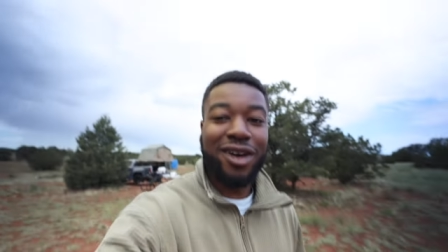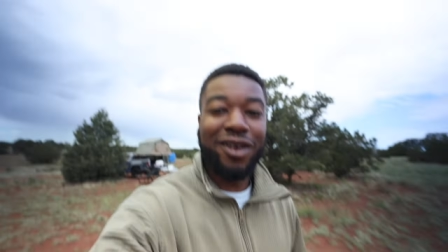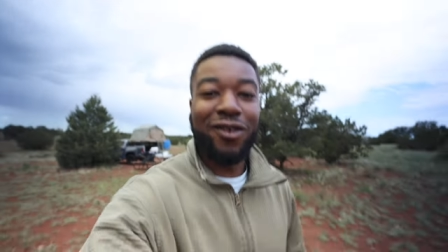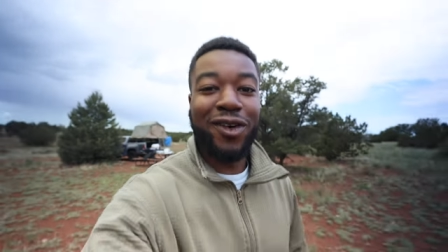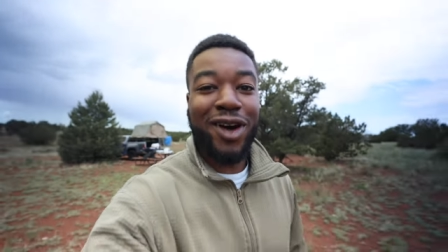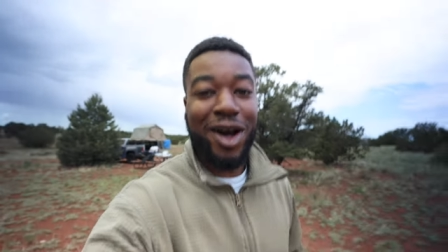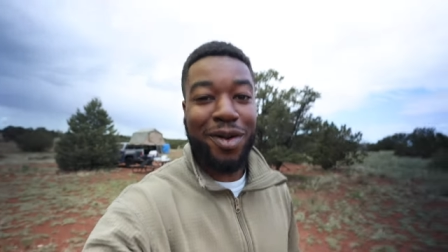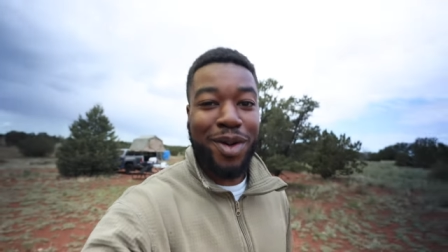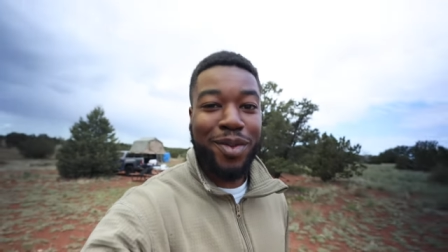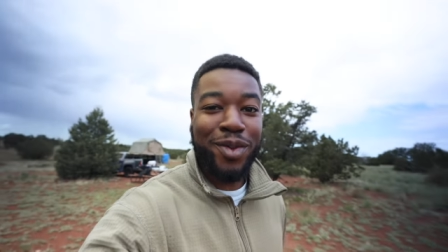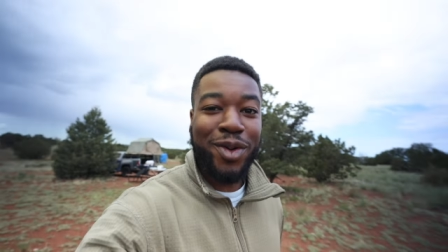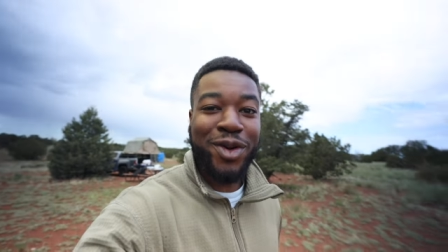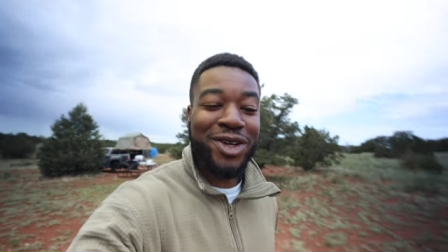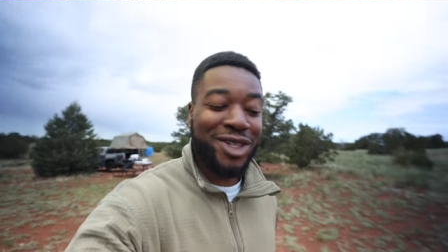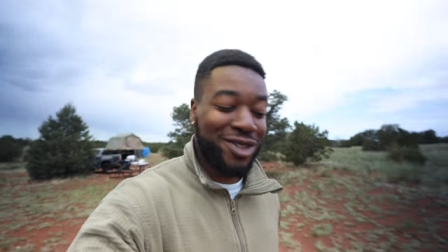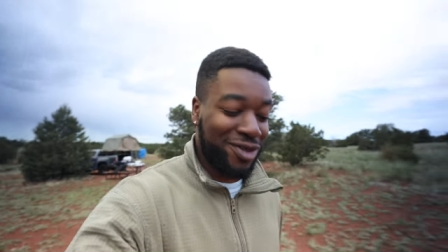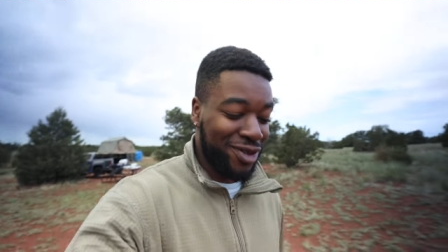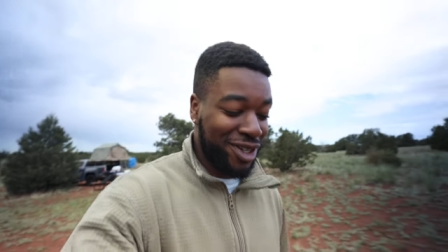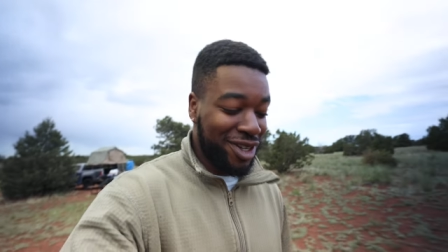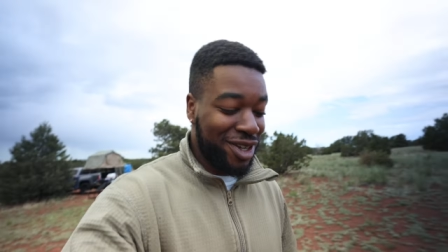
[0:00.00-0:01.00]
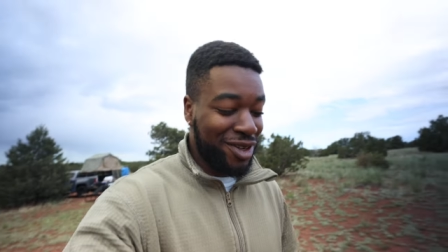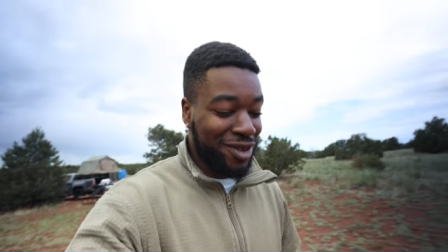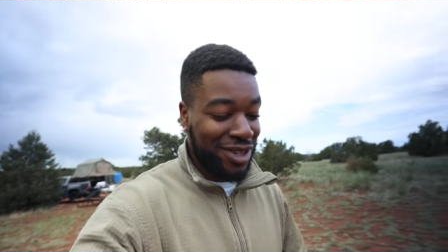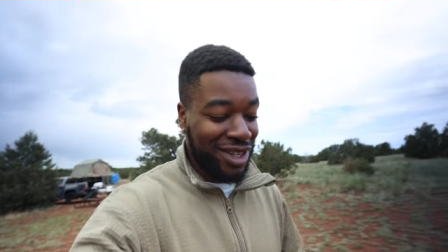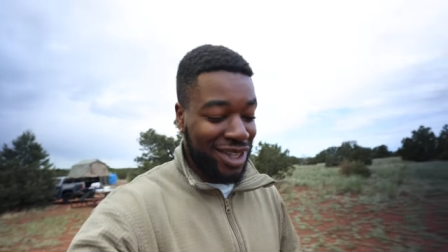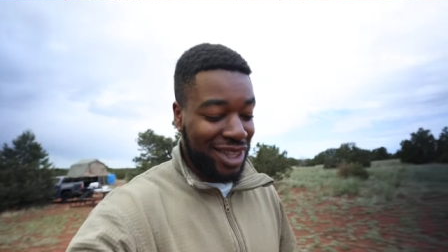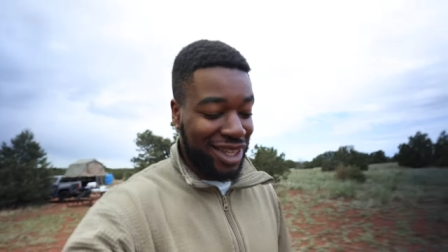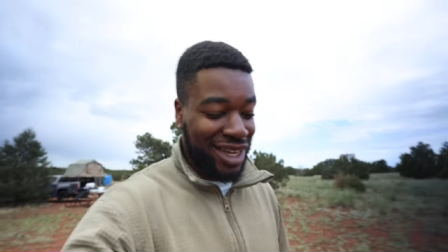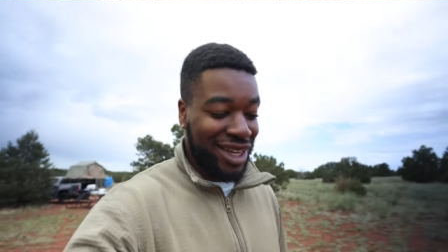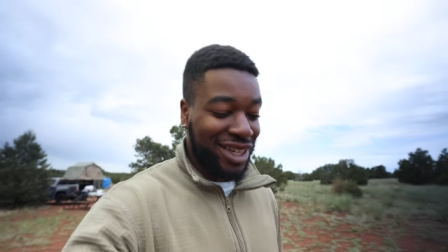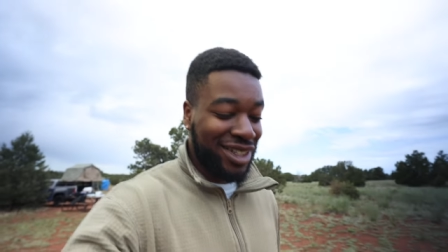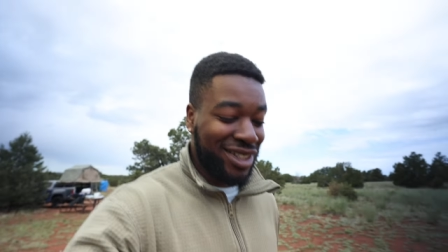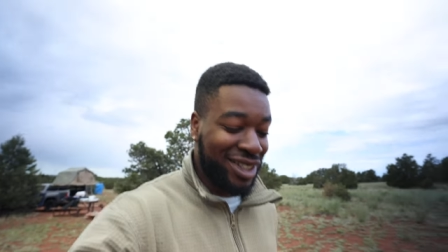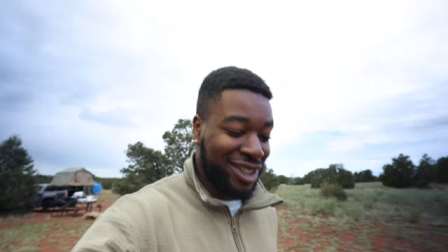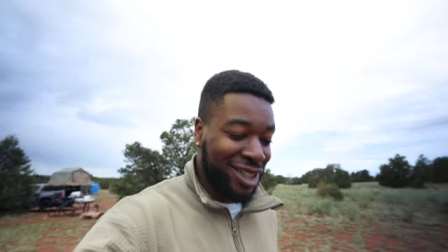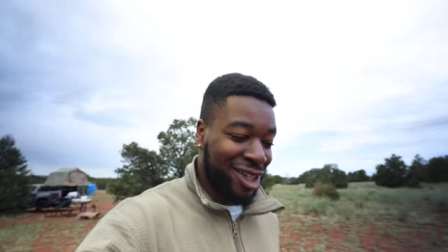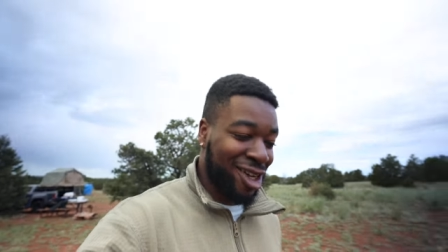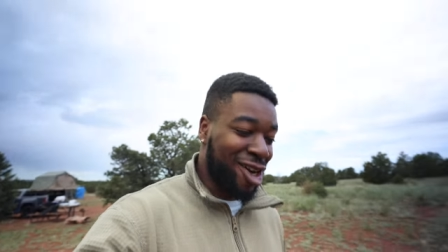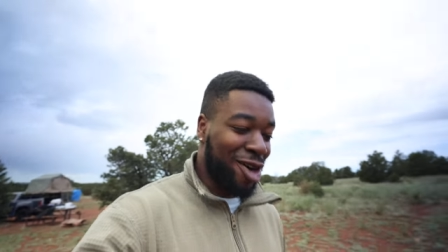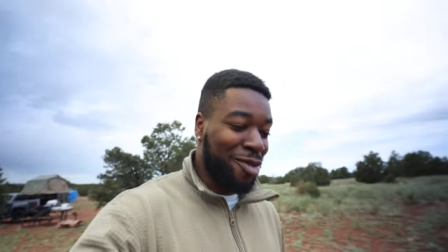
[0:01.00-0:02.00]
Wow, my boy is really doing the thing.
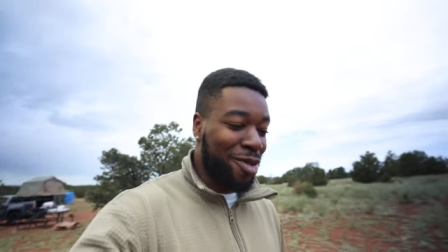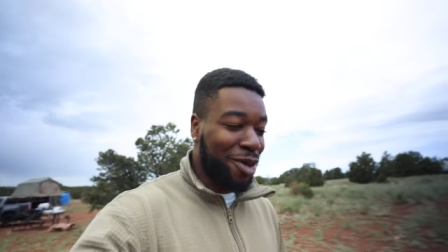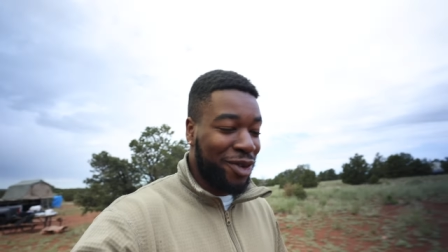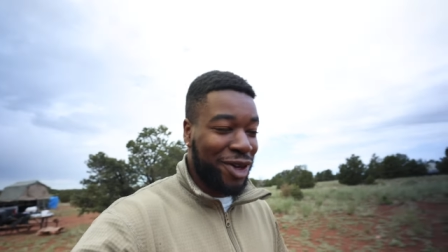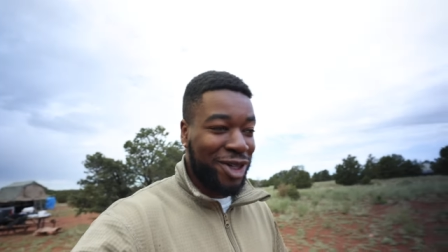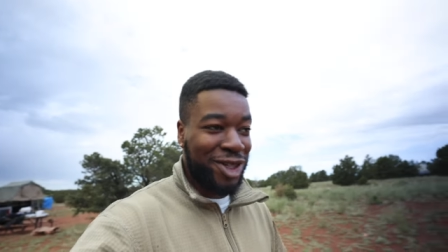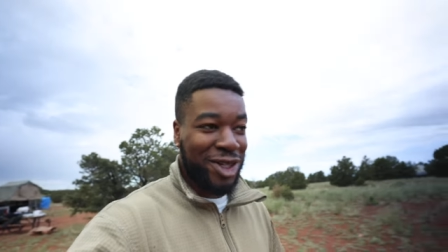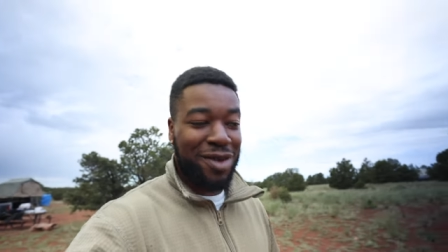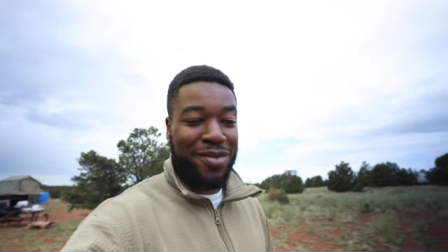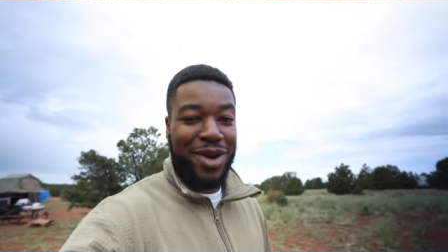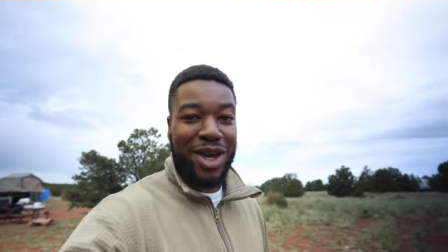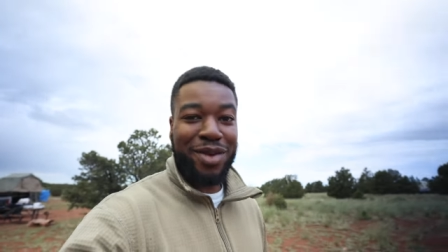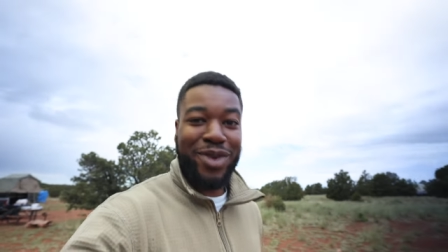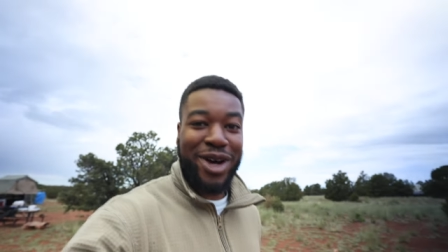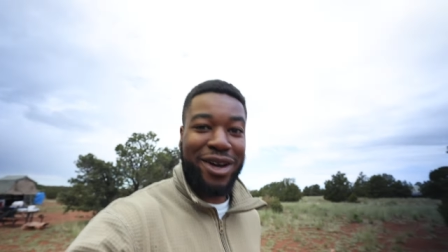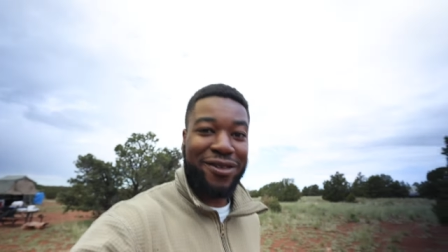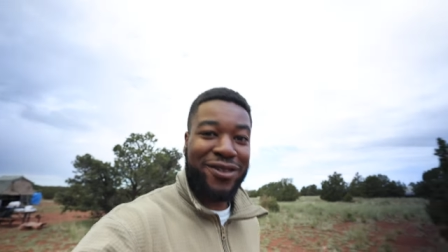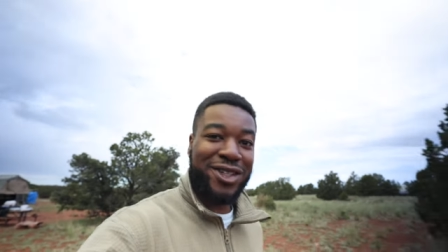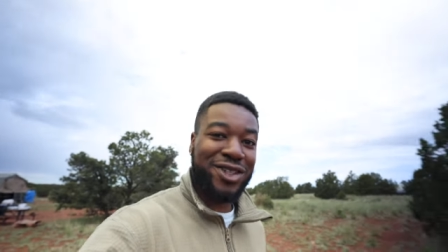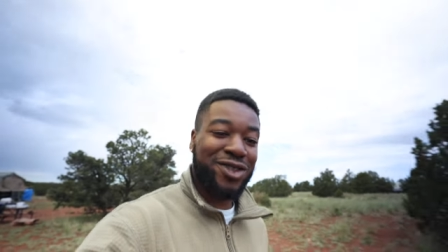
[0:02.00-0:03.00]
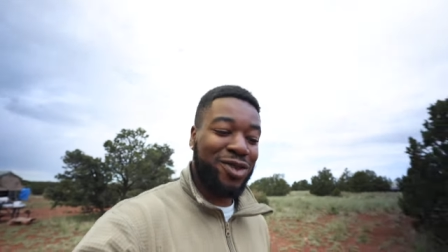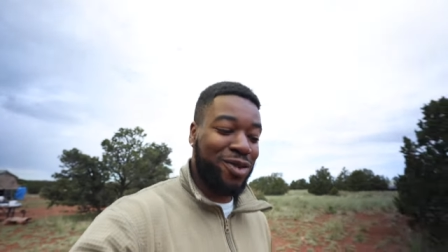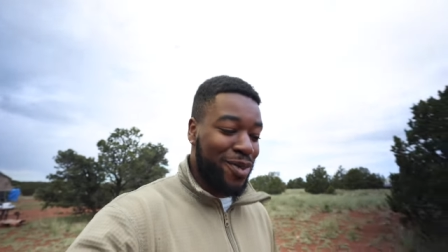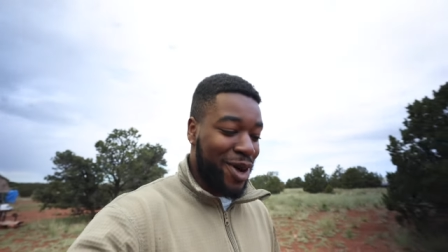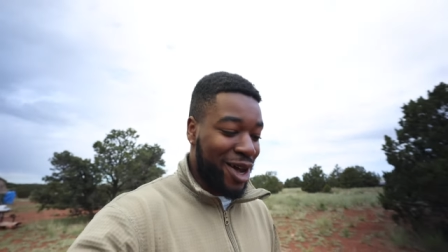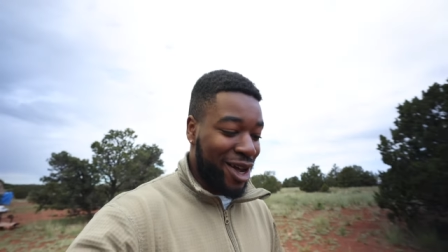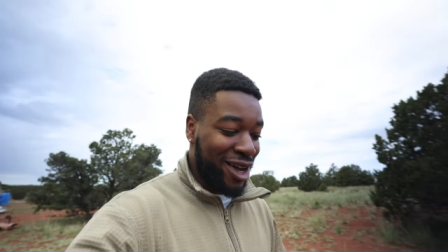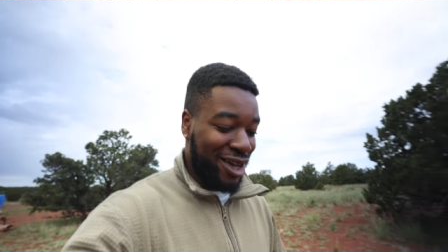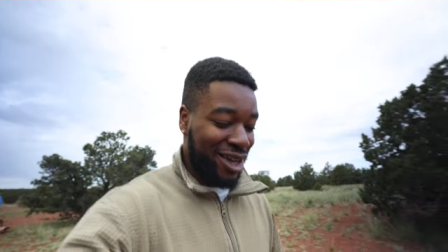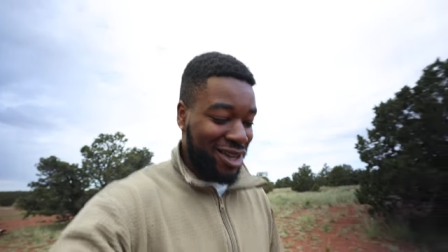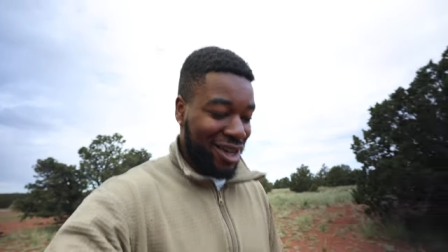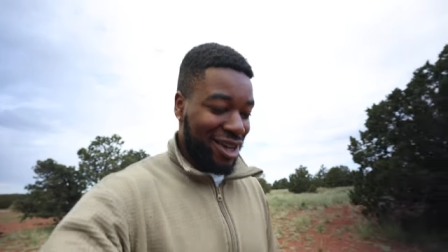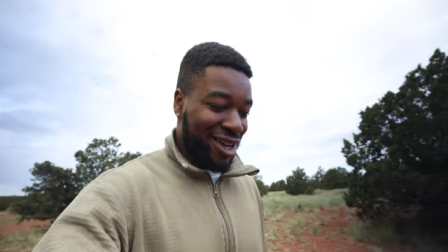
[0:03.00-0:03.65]
I'm over here trying to make breakfast with my